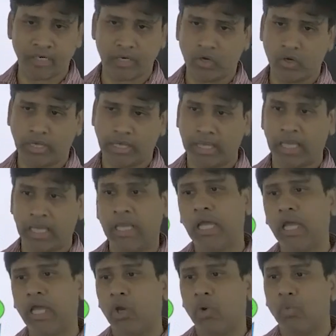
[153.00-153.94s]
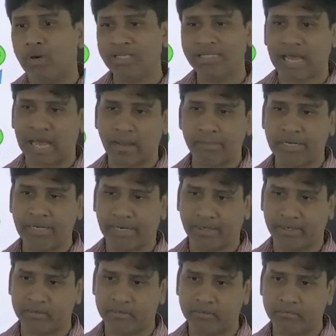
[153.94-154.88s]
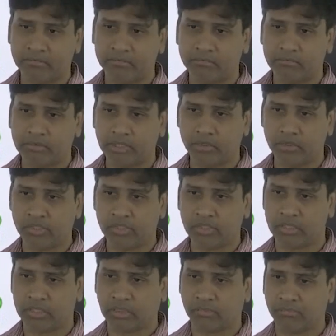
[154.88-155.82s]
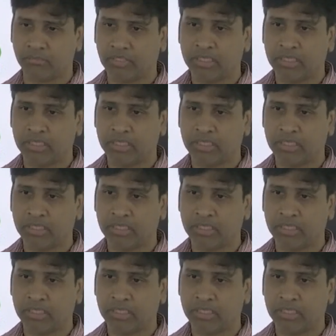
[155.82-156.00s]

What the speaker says: Okay, what is habitat? Ecosystem.